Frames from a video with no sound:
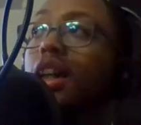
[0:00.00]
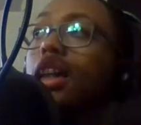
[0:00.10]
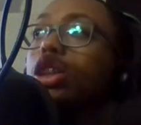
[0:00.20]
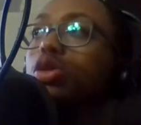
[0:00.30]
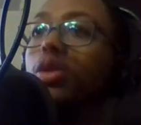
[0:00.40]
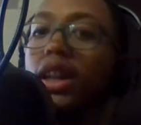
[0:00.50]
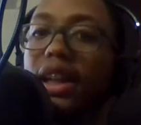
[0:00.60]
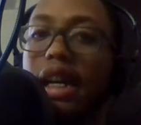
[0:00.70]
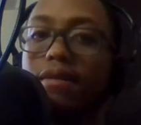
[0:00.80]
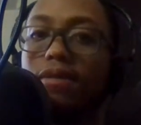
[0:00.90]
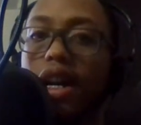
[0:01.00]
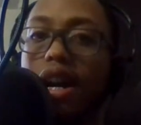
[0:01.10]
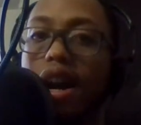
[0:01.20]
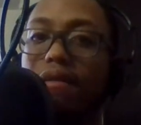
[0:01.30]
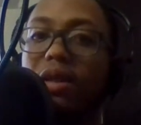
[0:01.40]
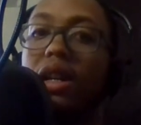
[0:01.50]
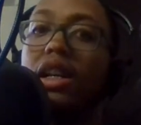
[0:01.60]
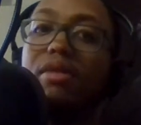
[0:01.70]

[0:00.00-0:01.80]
if you win Game 5,